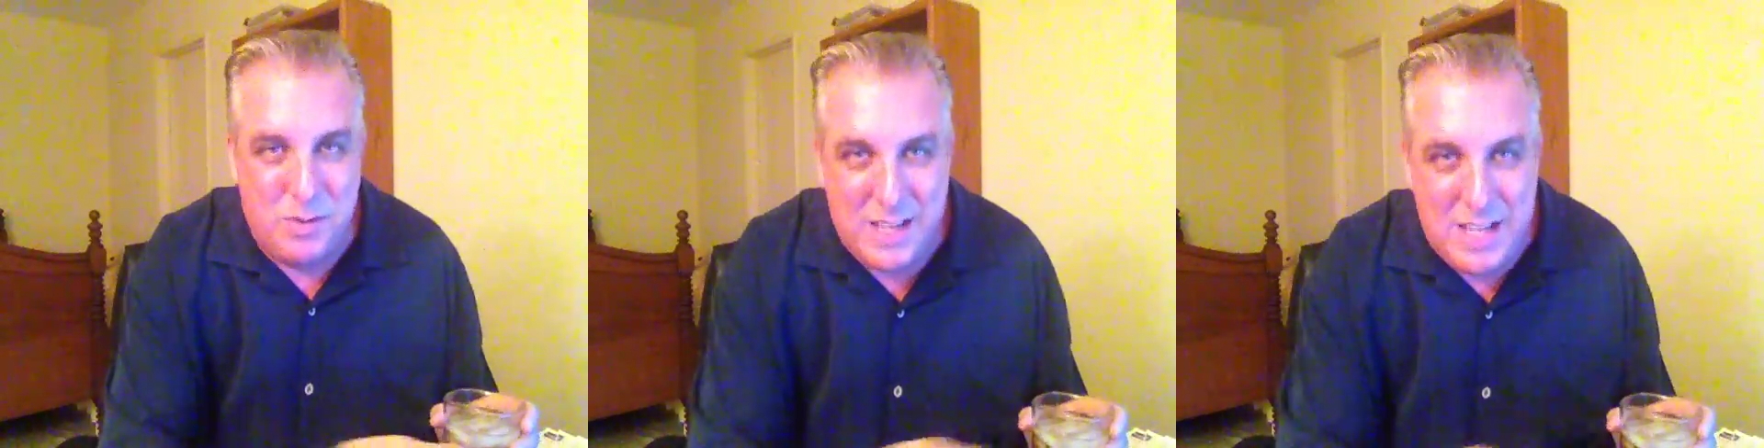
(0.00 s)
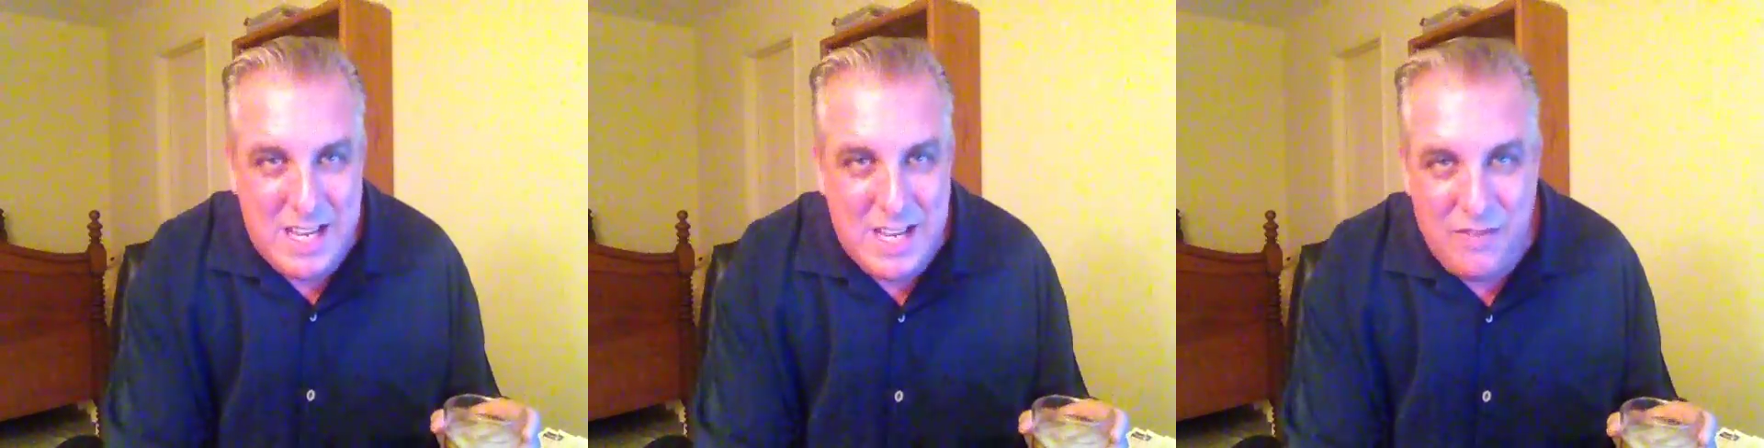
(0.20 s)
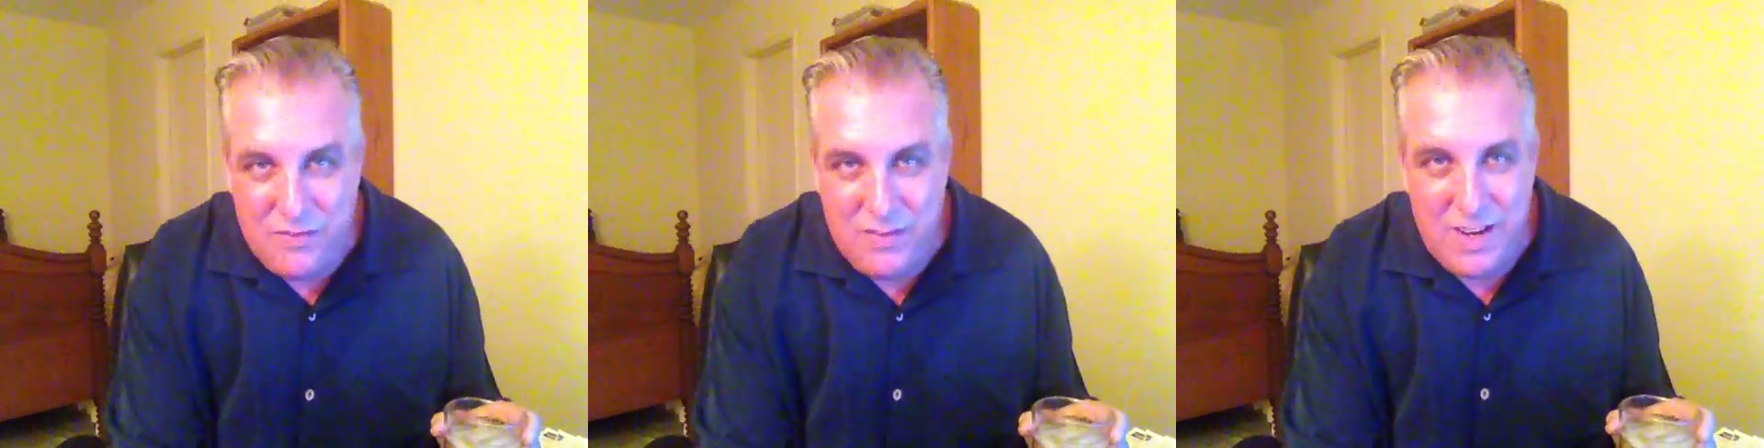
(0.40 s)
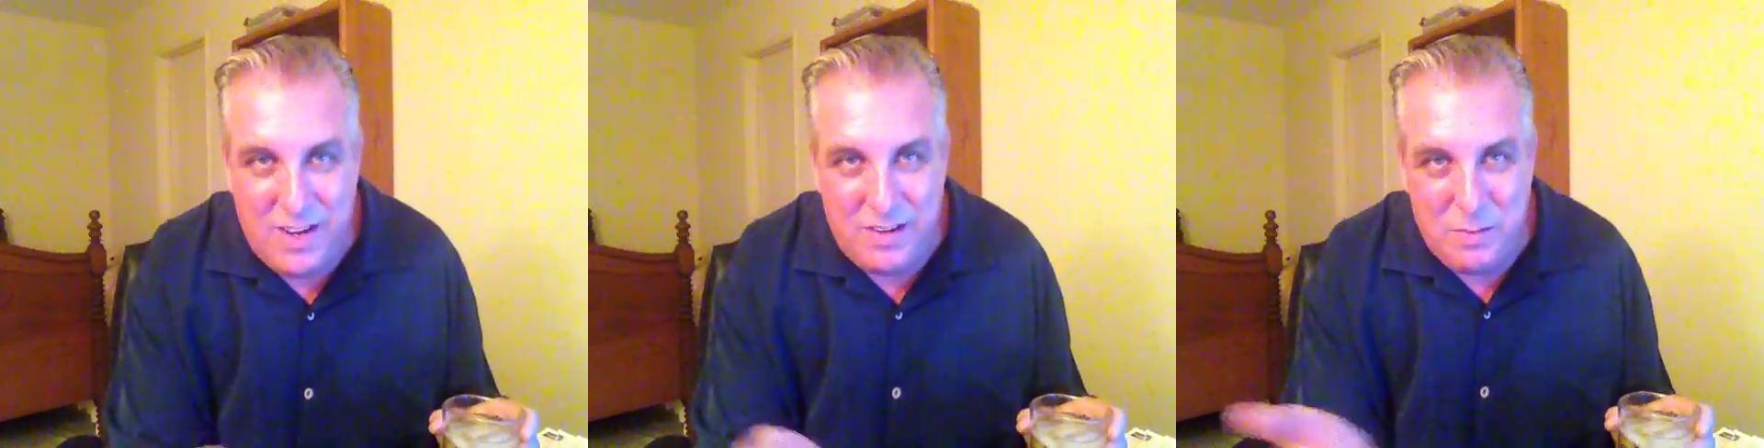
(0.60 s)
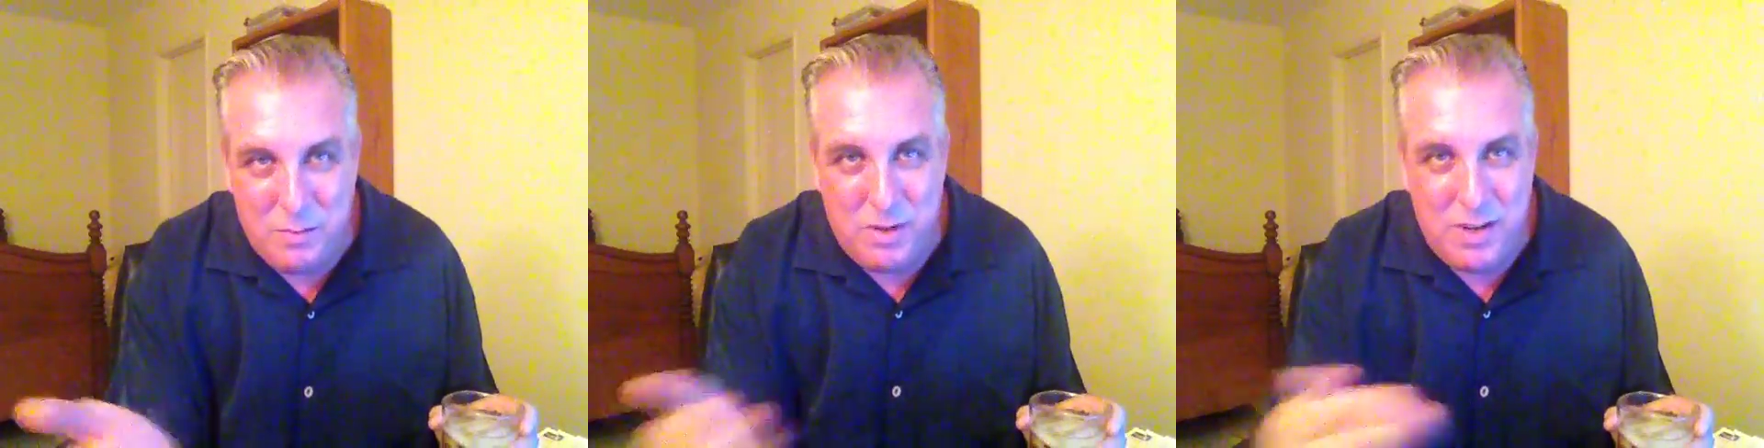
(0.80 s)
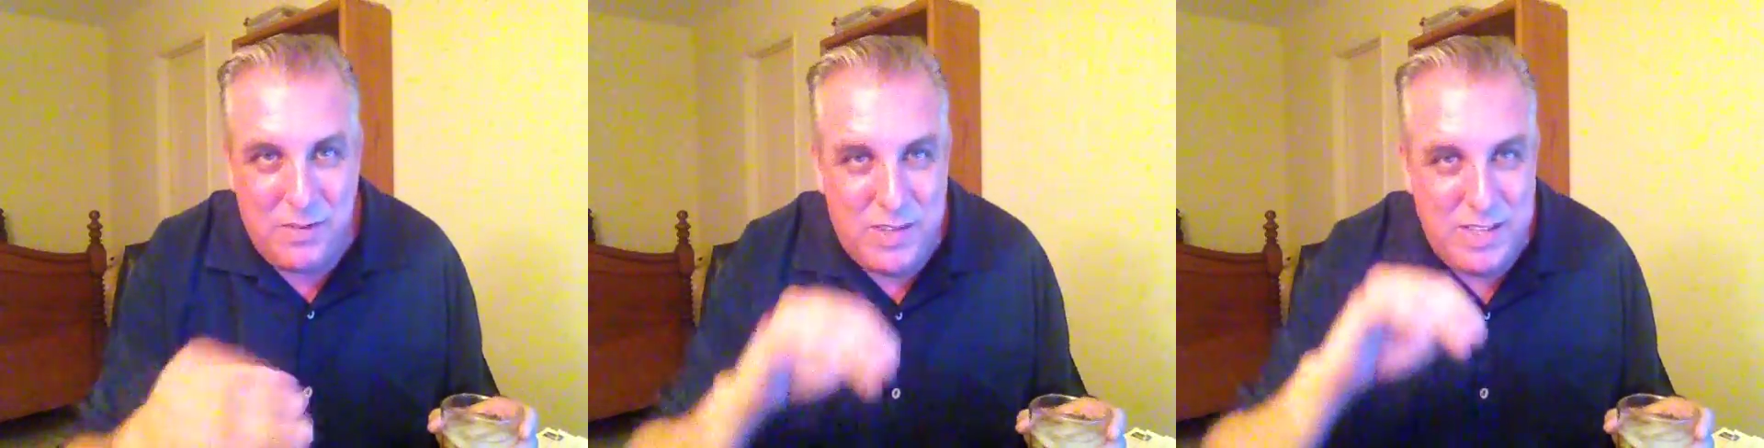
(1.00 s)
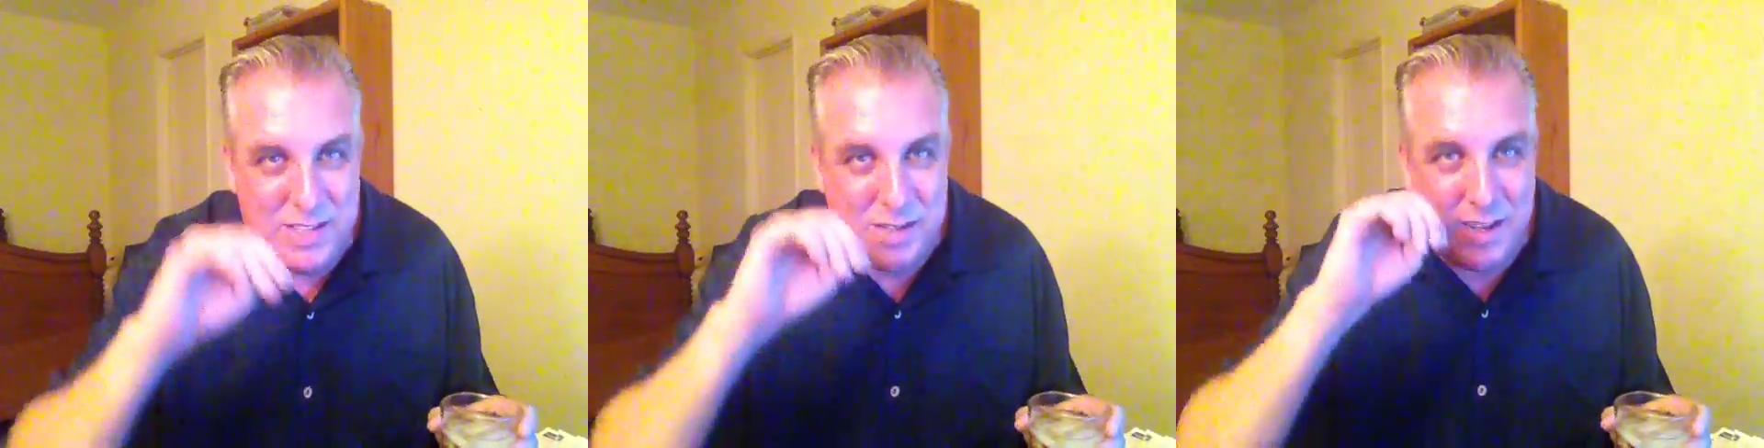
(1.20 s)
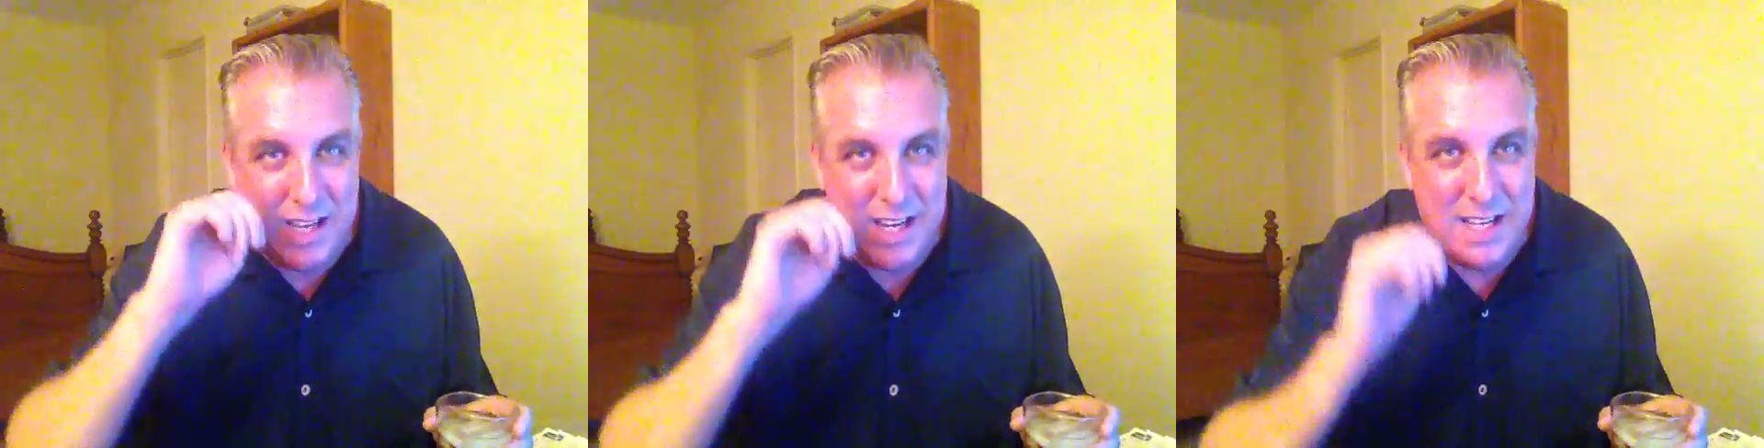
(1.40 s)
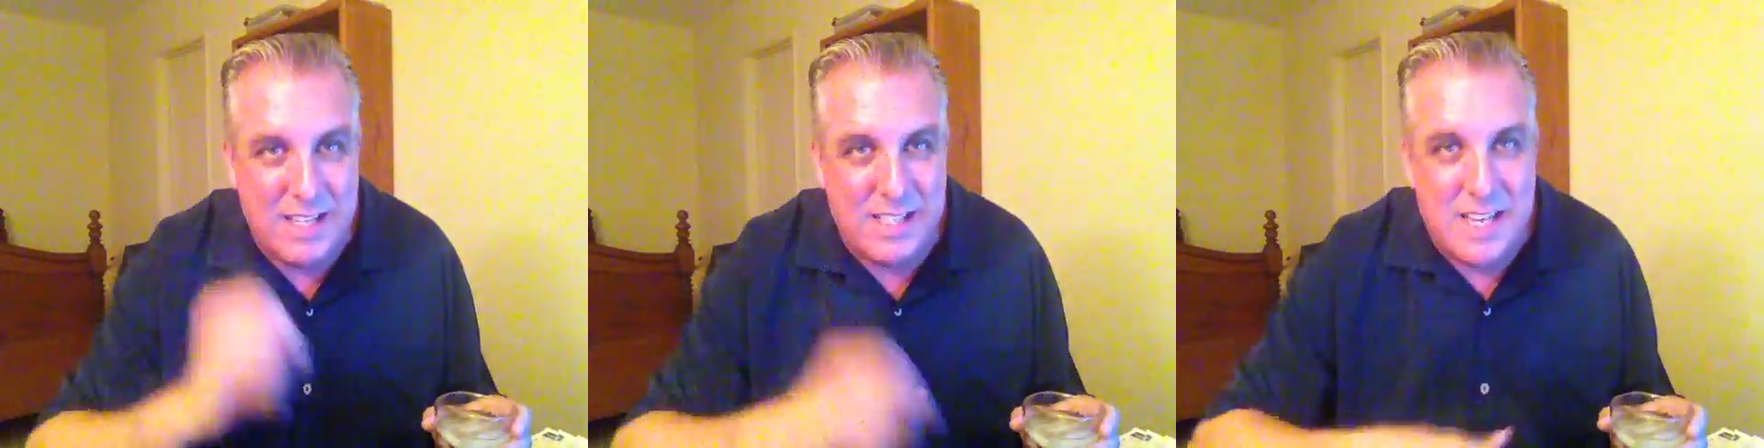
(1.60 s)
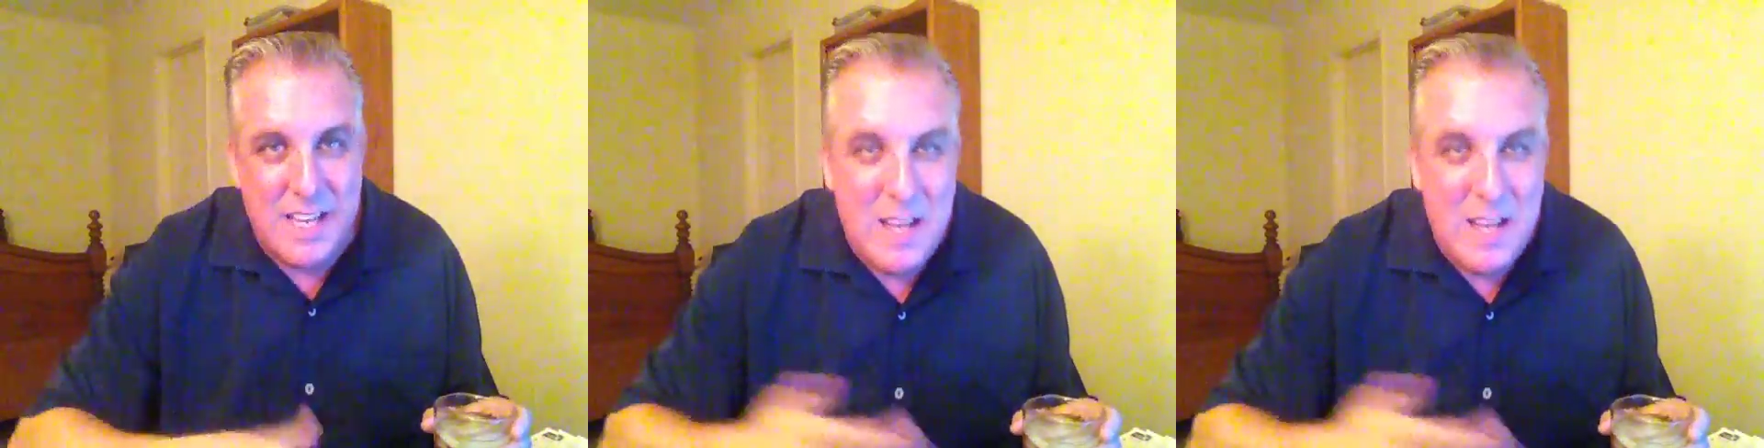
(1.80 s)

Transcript: that he found, one of his ladies,